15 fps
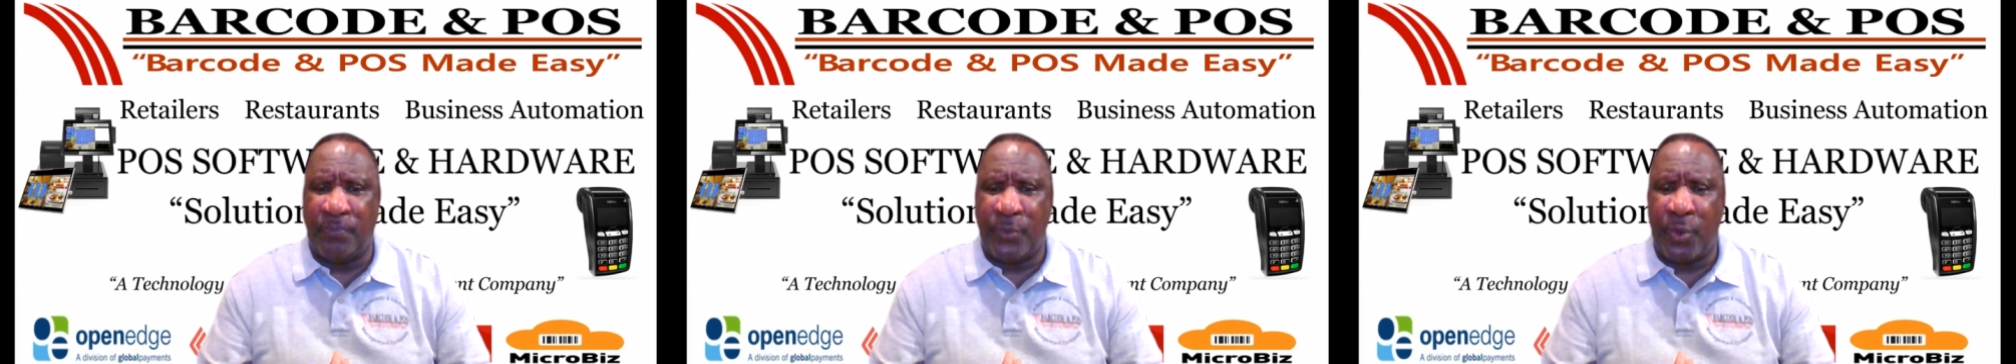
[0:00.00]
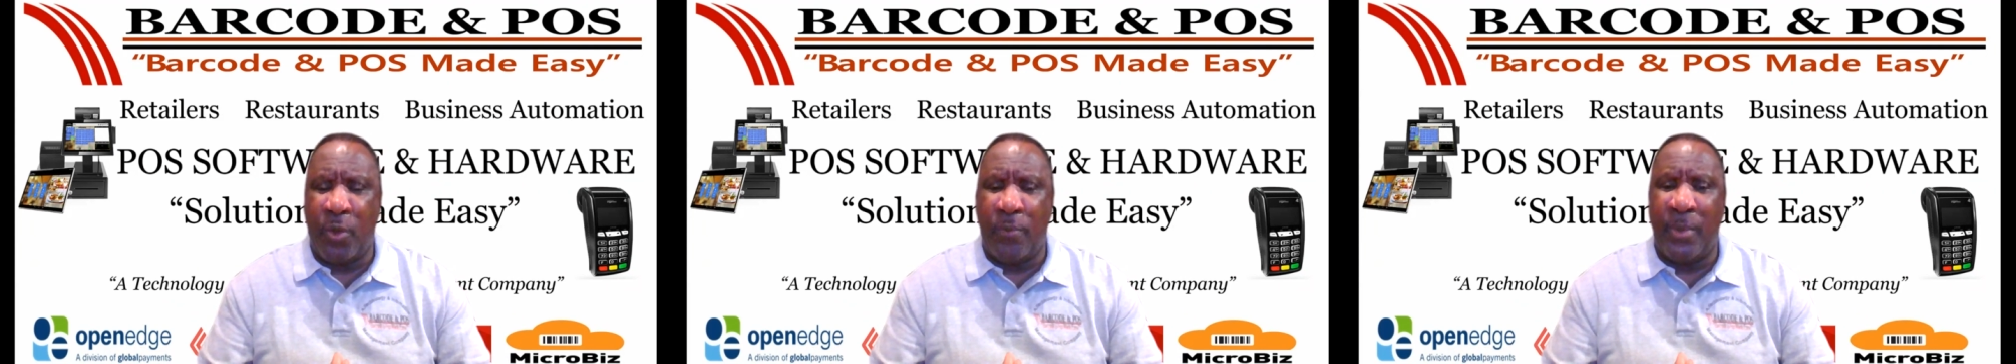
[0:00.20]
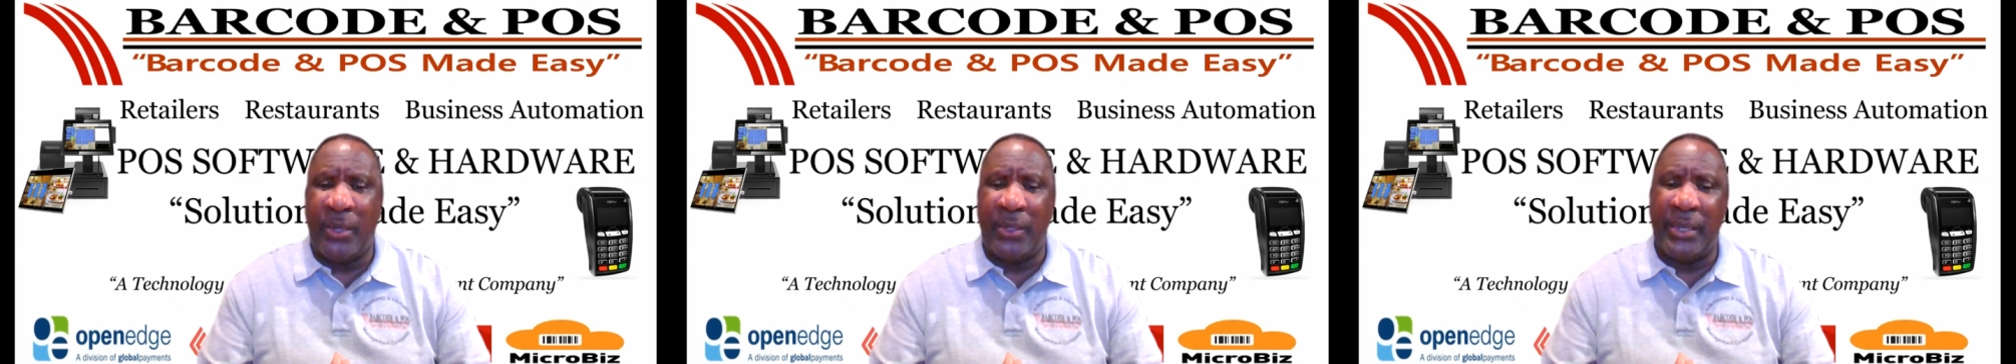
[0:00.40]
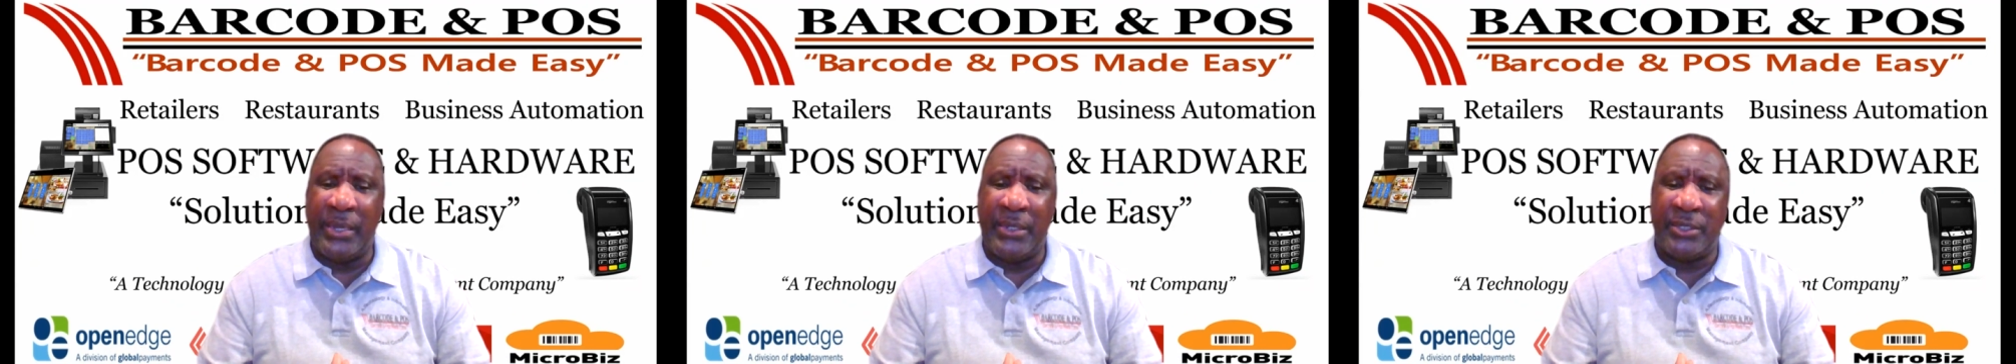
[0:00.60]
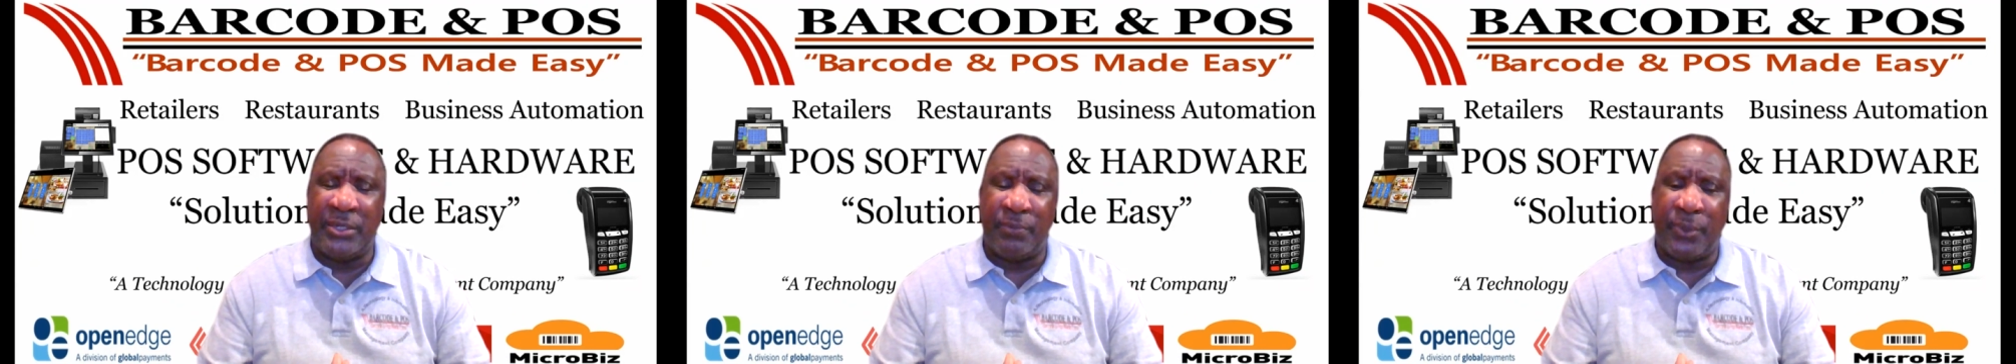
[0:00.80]

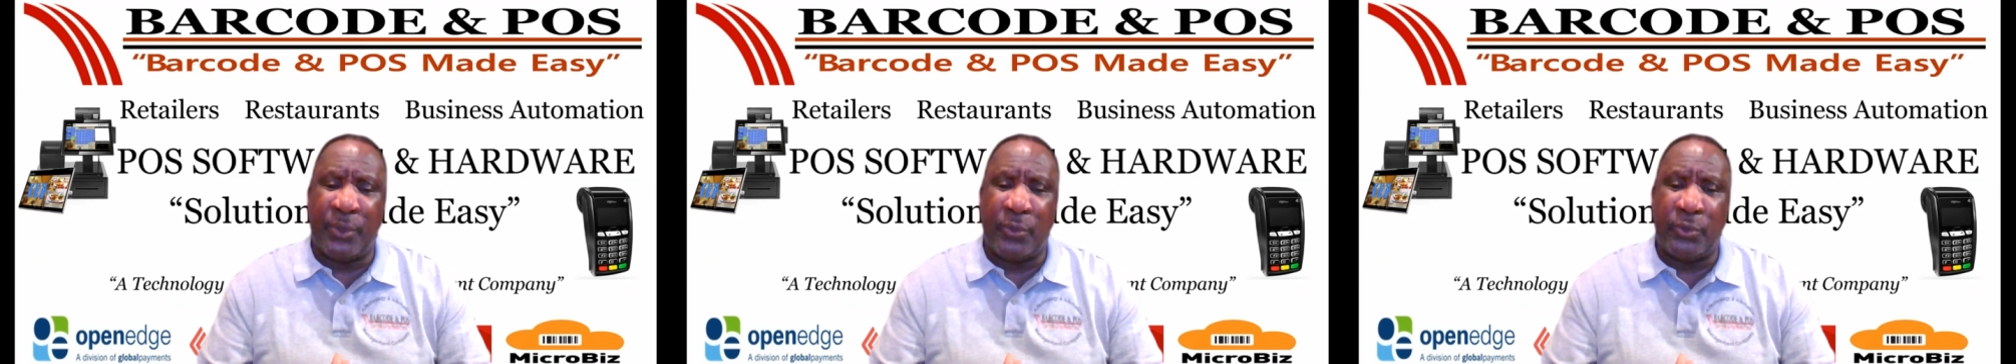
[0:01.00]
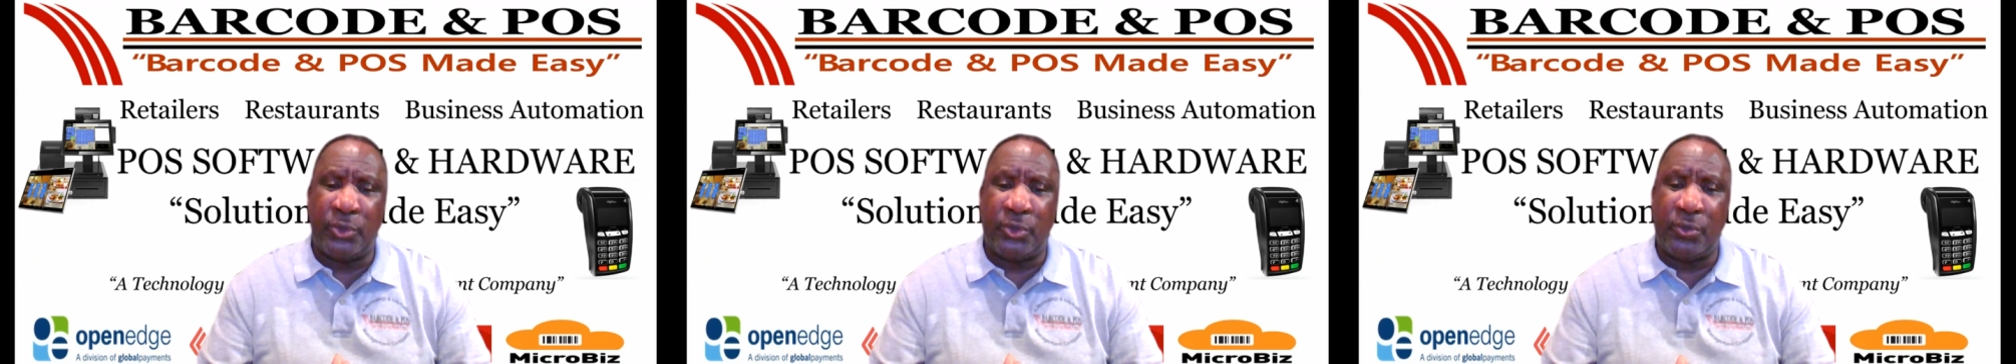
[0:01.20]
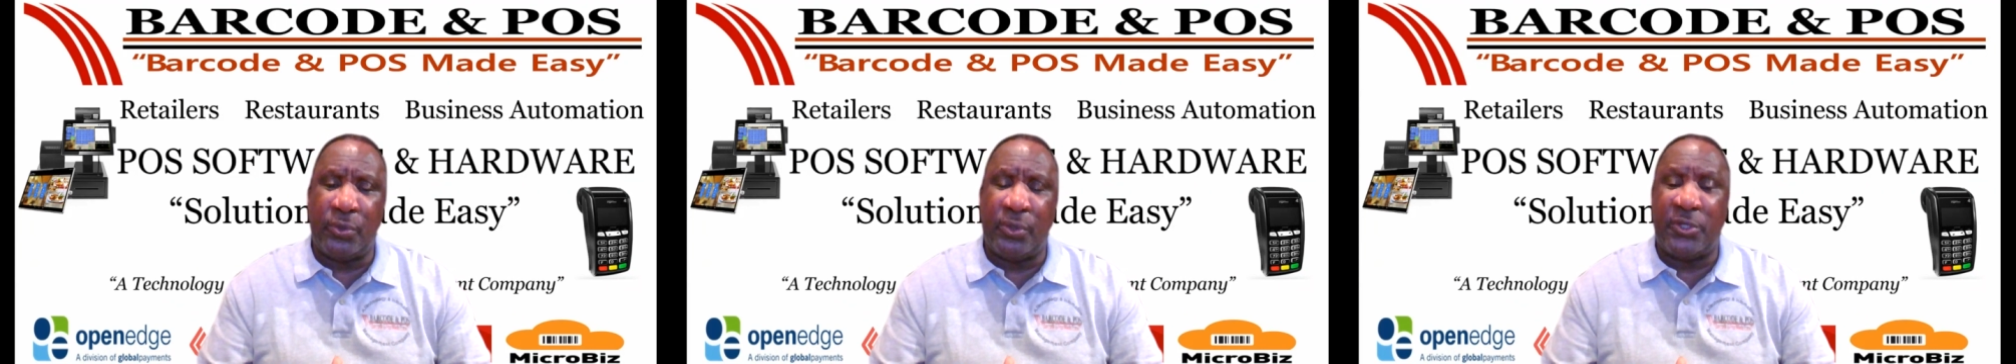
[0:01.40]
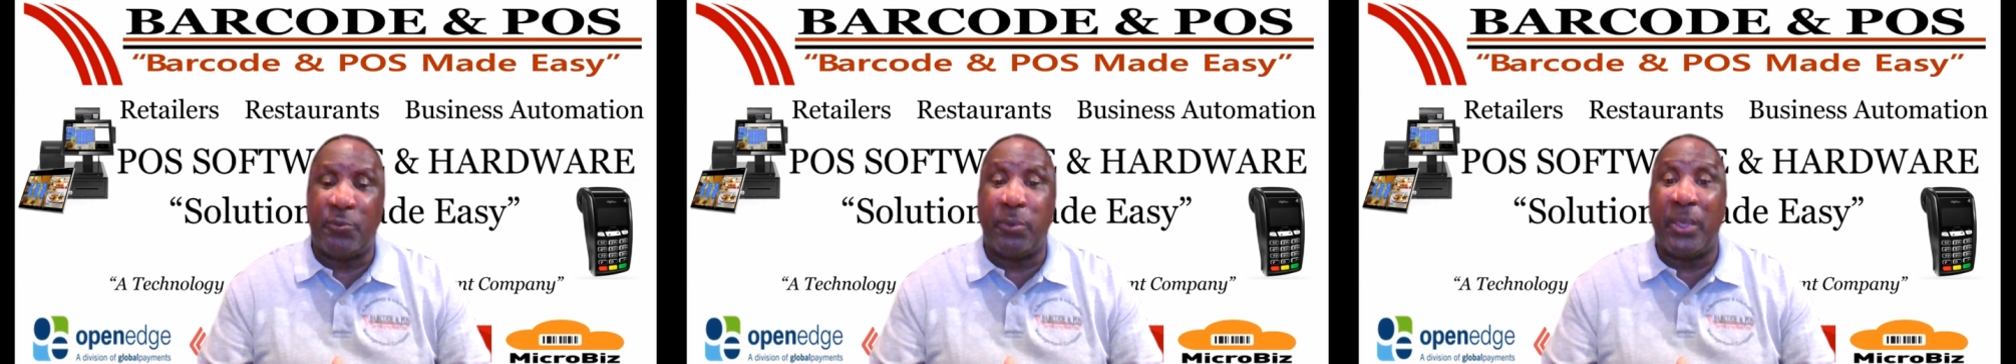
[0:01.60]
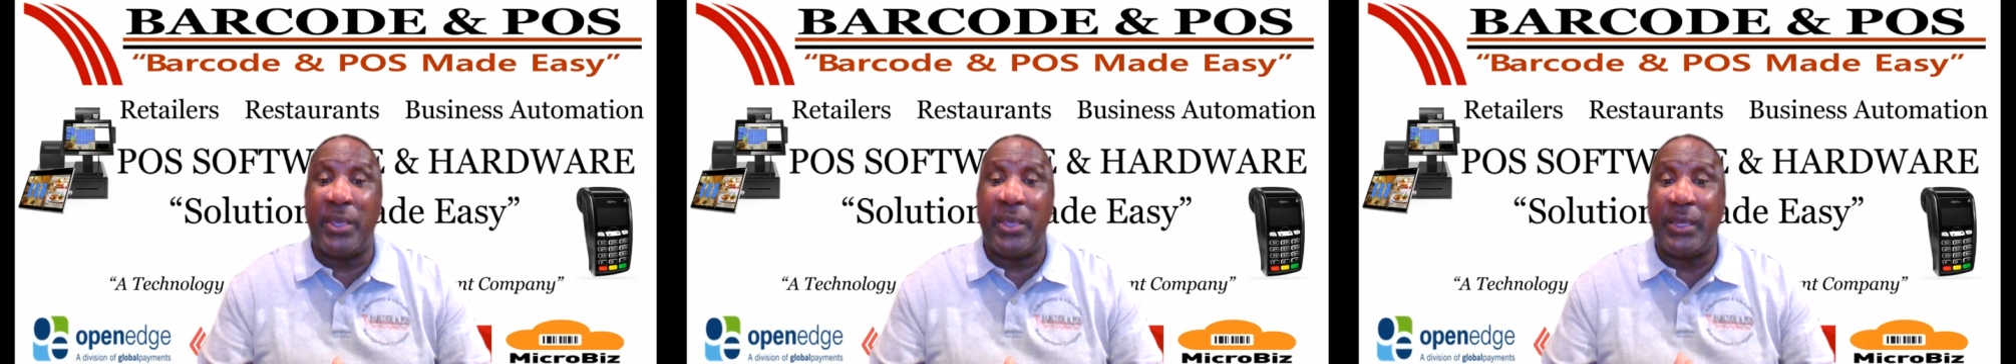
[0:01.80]
on my LinkedIn post too,